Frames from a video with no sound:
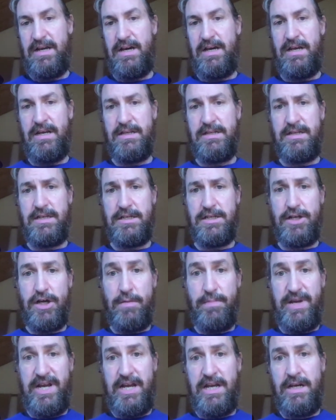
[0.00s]
and it's to
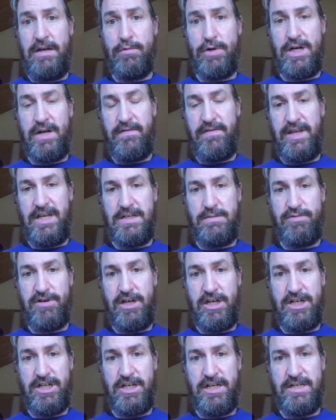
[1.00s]
stop any one of these
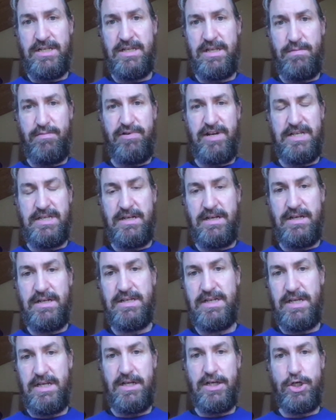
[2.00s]
branches, the
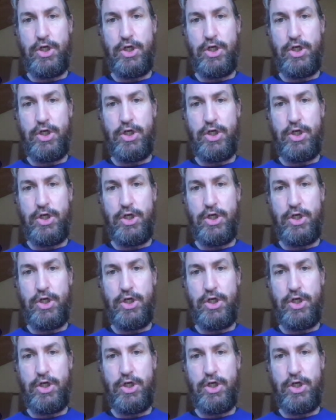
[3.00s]
presidency,